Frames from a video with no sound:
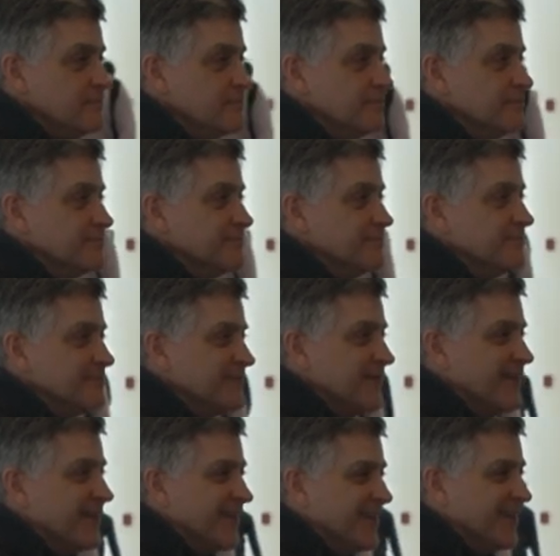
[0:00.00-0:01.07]

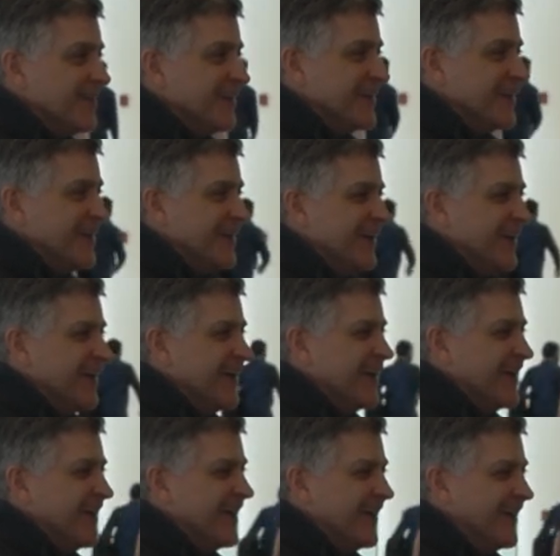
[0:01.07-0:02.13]

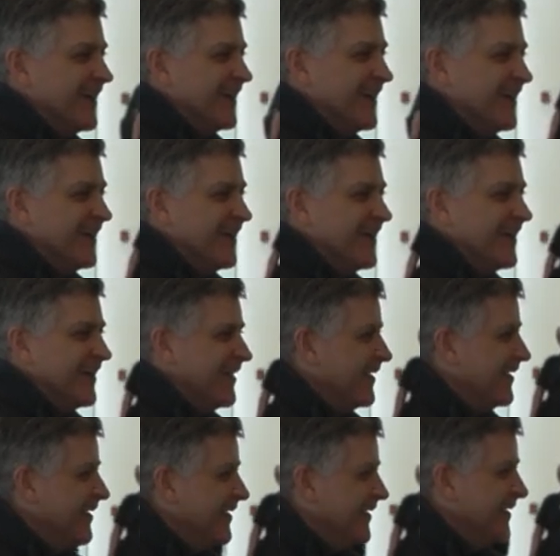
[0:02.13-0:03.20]

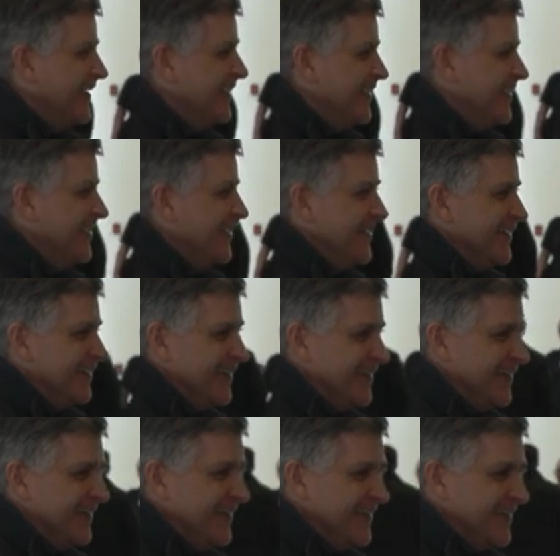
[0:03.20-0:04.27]

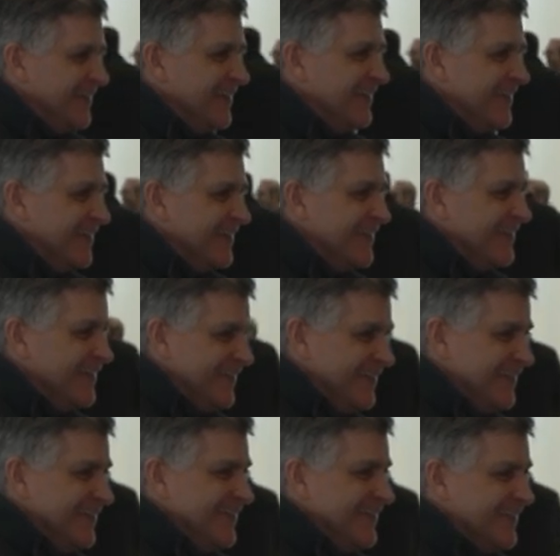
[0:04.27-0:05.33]

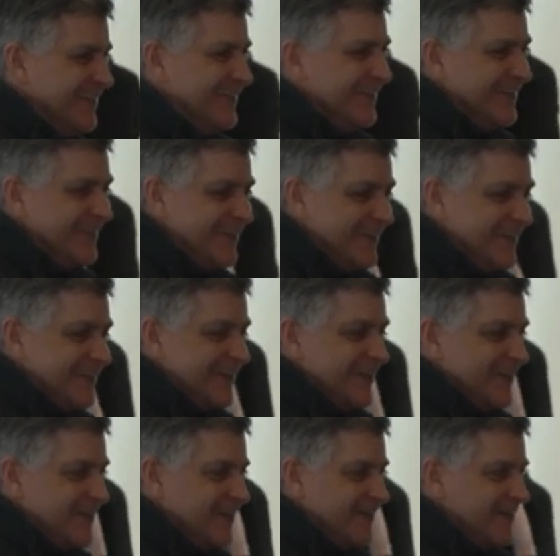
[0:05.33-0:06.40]

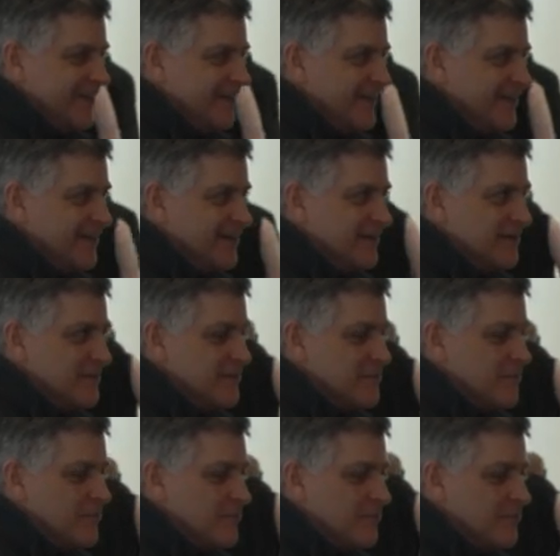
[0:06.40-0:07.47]

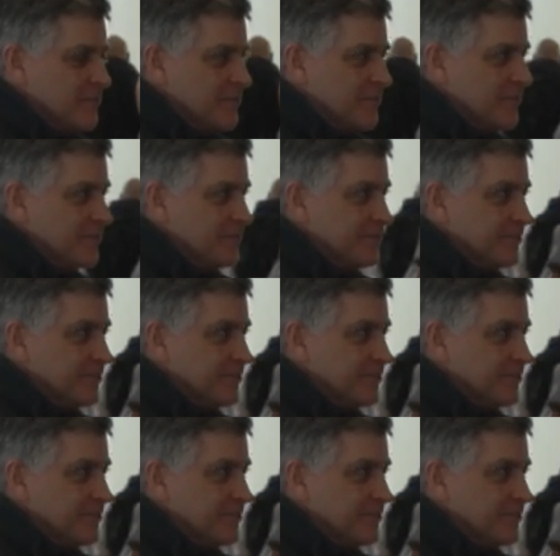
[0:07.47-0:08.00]
(silent)